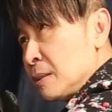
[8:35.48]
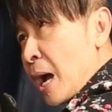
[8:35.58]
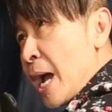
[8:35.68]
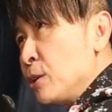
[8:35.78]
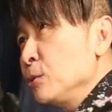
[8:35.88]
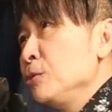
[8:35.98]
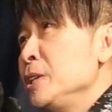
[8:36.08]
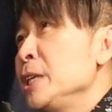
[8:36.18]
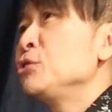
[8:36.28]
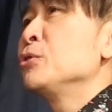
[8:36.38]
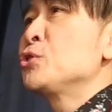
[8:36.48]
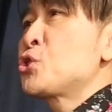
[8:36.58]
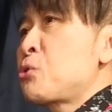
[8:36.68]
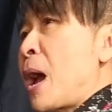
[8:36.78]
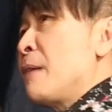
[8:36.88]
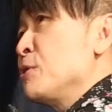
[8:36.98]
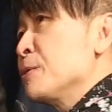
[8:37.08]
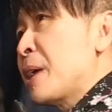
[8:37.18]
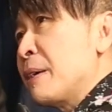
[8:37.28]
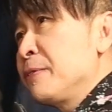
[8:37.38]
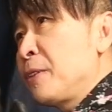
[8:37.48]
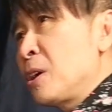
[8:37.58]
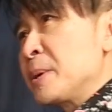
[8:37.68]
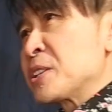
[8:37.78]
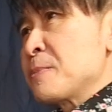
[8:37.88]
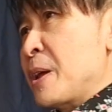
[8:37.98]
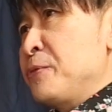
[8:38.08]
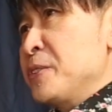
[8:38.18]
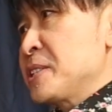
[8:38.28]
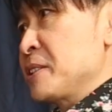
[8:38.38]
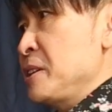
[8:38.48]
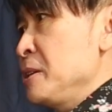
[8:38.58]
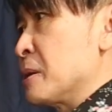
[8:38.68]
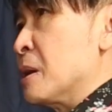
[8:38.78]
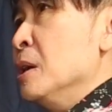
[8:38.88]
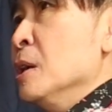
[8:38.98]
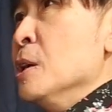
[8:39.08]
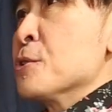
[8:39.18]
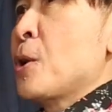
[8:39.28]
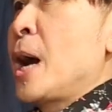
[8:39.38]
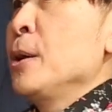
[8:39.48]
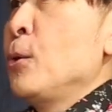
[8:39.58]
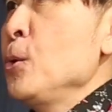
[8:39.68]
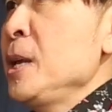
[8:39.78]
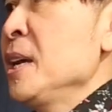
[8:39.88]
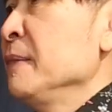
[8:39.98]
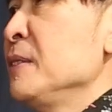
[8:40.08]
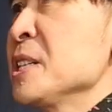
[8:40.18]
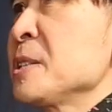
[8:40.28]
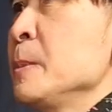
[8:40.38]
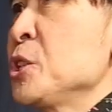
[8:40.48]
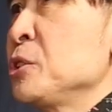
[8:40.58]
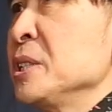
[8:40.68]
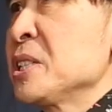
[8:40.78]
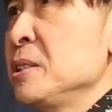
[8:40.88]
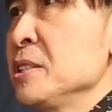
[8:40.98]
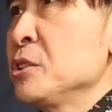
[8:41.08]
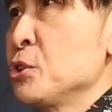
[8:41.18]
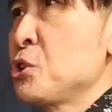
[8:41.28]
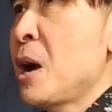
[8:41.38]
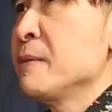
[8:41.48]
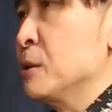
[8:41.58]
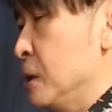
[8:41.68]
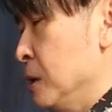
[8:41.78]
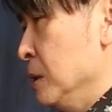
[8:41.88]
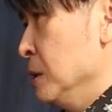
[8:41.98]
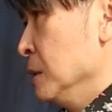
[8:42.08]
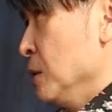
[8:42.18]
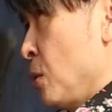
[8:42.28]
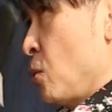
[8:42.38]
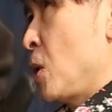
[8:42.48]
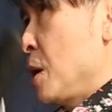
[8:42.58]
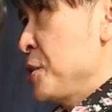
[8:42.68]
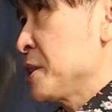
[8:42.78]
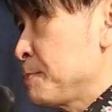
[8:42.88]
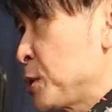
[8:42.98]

I don't need to travel that far because my fist is here. So I only have this much distance to travel. While this